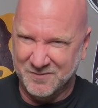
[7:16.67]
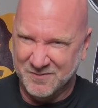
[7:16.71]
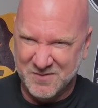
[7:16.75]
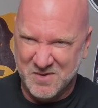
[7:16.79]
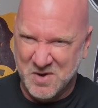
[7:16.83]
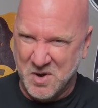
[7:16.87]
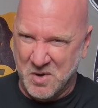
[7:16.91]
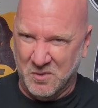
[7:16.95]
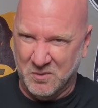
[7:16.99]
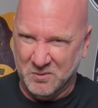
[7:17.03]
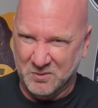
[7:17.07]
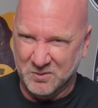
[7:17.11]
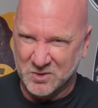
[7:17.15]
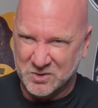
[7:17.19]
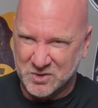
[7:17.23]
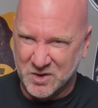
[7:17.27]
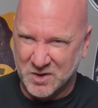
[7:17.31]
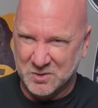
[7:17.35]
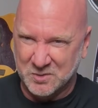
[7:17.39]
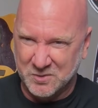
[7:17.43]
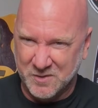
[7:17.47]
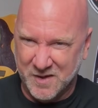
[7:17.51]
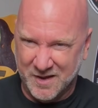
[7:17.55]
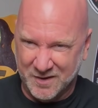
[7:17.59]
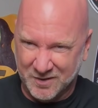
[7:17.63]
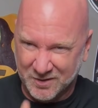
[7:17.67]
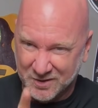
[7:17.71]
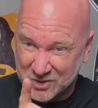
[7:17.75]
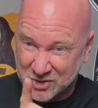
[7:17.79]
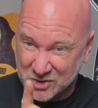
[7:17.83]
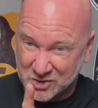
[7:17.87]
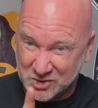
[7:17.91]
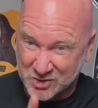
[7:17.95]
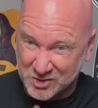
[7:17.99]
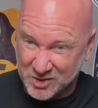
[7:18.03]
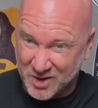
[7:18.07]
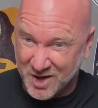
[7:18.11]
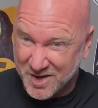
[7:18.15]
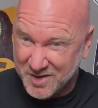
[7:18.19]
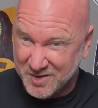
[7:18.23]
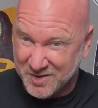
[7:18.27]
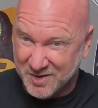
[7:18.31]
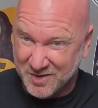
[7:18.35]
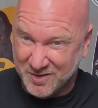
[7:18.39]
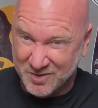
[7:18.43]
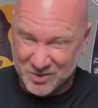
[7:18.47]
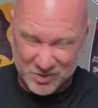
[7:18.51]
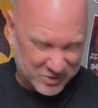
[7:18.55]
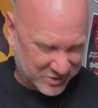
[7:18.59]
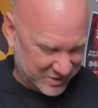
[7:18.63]
No, let's not do that. Let's slide
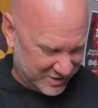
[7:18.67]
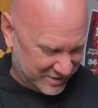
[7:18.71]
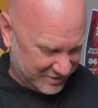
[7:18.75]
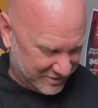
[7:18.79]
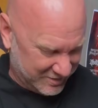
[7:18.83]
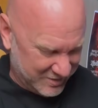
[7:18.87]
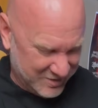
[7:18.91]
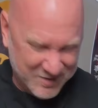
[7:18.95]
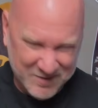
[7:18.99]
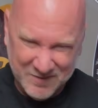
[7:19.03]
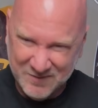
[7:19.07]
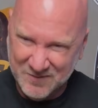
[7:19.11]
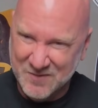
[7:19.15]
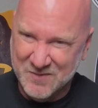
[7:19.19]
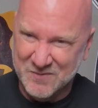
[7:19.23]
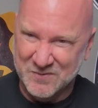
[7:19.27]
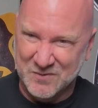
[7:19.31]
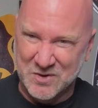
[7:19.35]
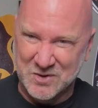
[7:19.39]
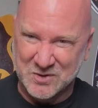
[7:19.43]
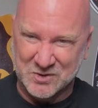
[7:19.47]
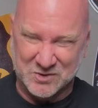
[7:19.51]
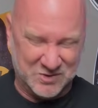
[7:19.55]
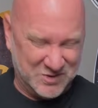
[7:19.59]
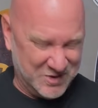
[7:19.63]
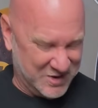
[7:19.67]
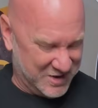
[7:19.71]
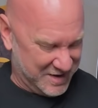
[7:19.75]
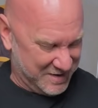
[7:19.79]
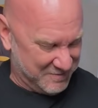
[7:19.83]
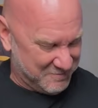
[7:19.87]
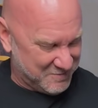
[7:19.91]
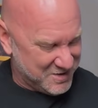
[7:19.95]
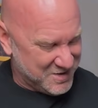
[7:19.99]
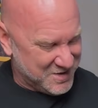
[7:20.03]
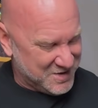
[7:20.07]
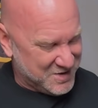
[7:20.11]
there instead this time.